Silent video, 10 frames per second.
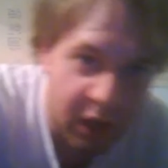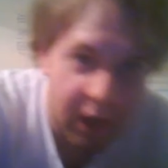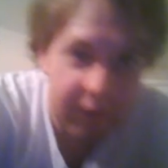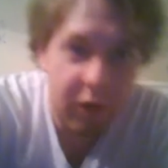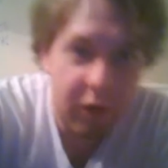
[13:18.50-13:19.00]

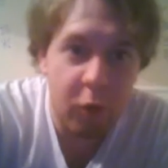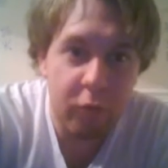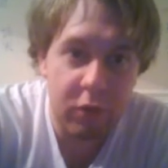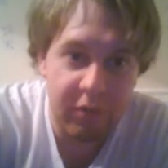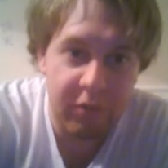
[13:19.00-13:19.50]
The
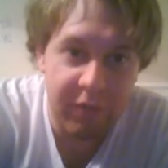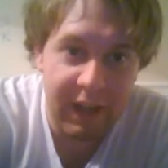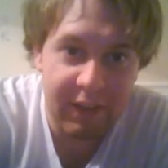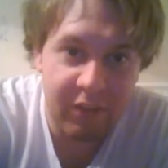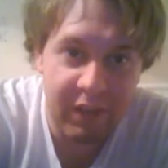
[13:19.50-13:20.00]
overall
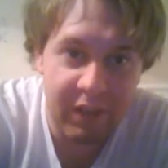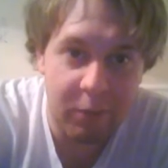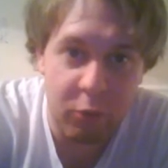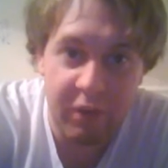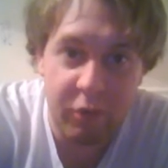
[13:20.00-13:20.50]
effect that
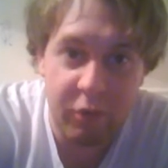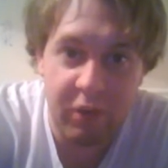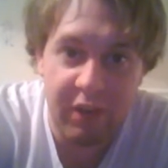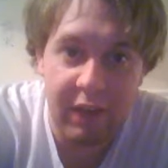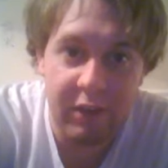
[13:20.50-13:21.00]
Team
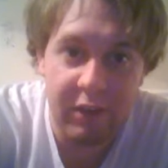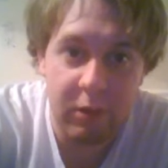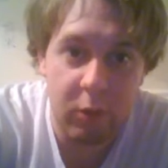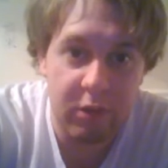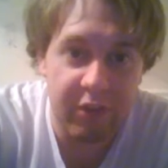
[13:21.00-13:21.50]
Gris and the
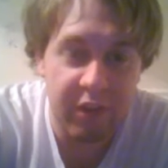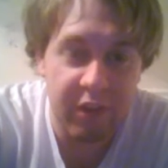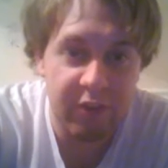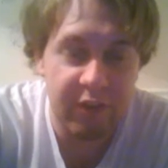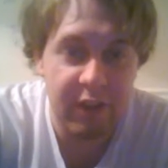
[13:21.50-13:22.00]

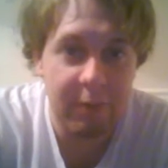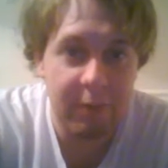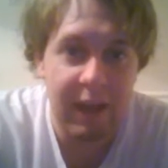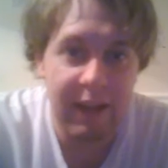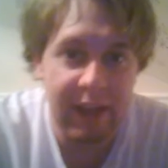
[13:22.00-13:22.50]
localization team
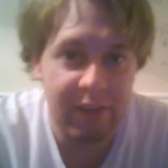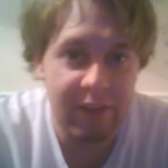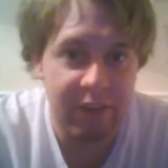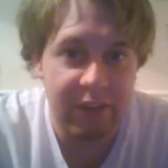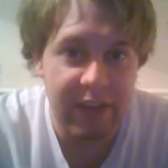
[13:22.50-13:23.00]
at
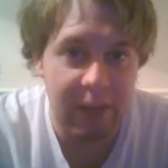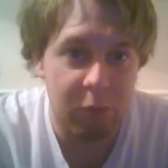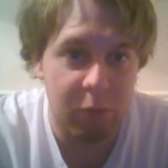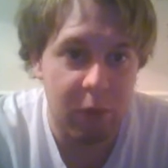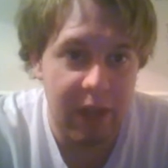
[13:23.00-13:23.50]
Xseed
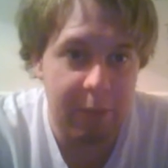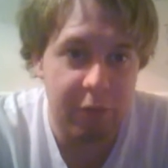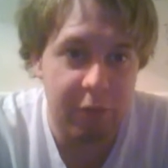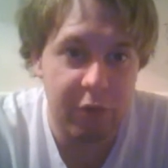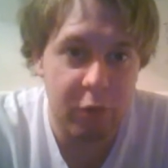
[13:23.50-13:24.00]
Games were
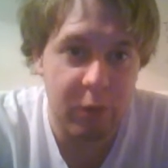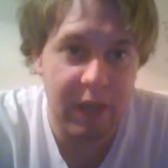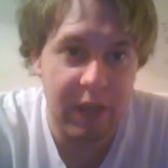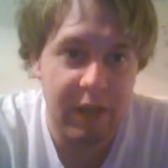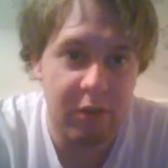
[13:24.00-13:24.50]
able to
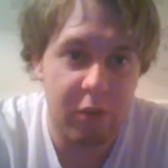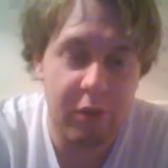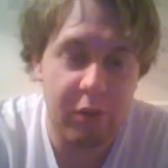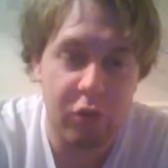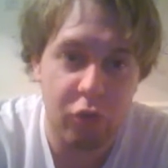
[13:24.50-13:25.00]
create
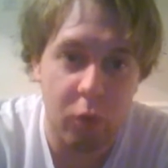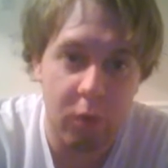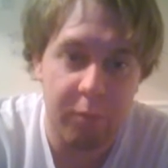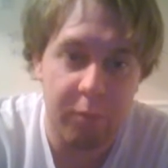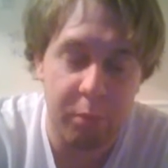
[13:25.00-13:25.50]
nothing
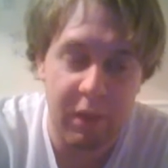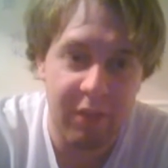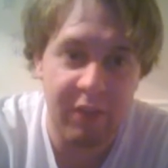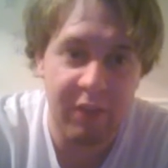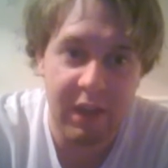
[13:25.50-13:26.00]
short of
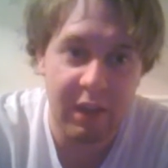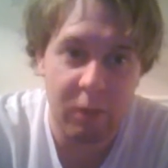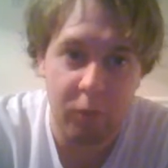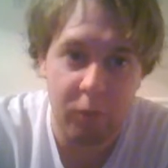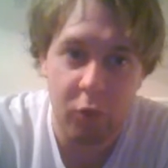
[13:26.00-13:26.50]

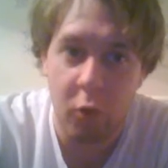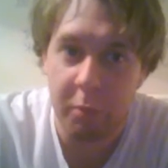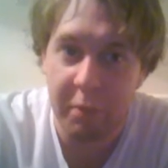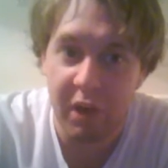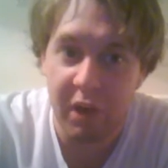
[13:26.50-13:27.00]
breathtaking with
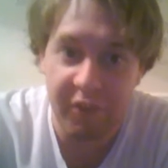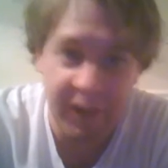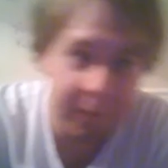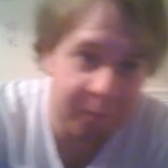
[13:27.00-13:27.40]
Corpse Party.